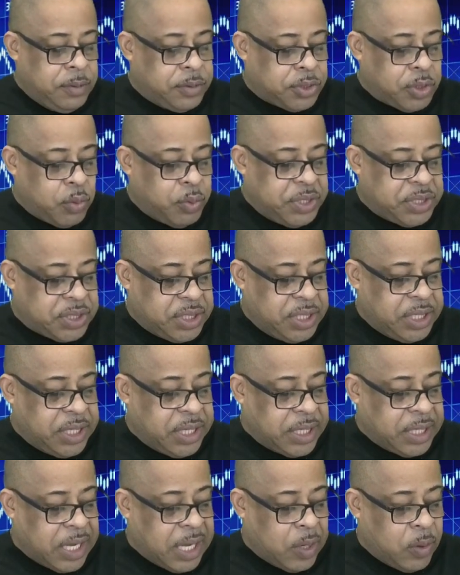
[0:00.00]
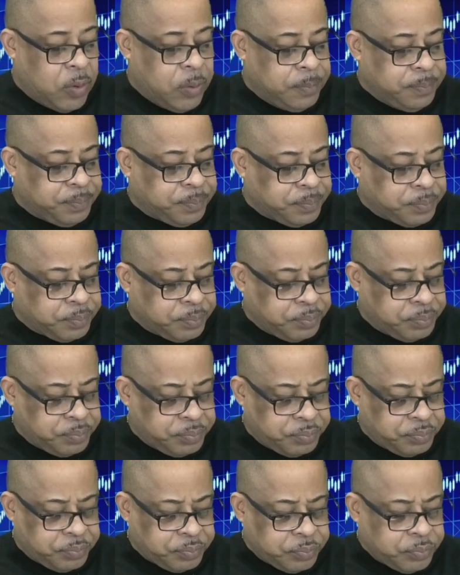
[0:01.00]
so we see here now,
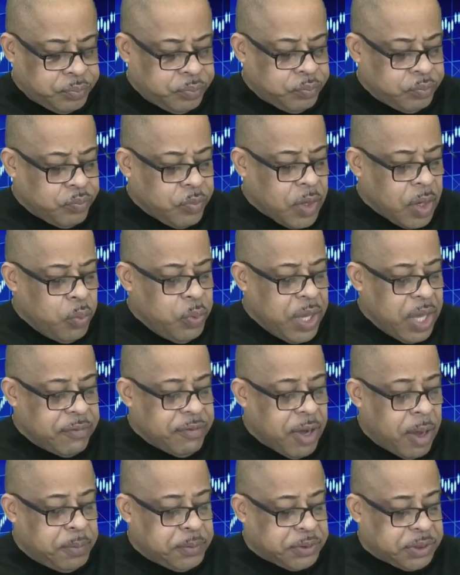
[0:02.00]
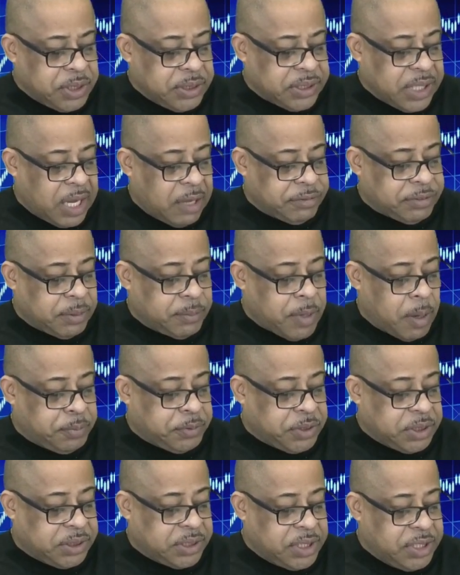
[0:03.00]
we have options. I have some
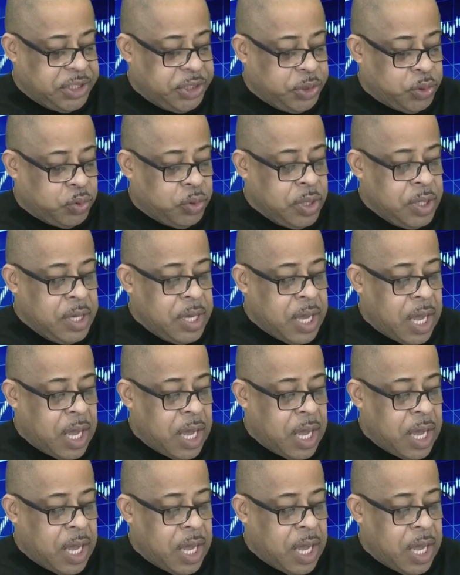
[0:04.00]
options in NEO.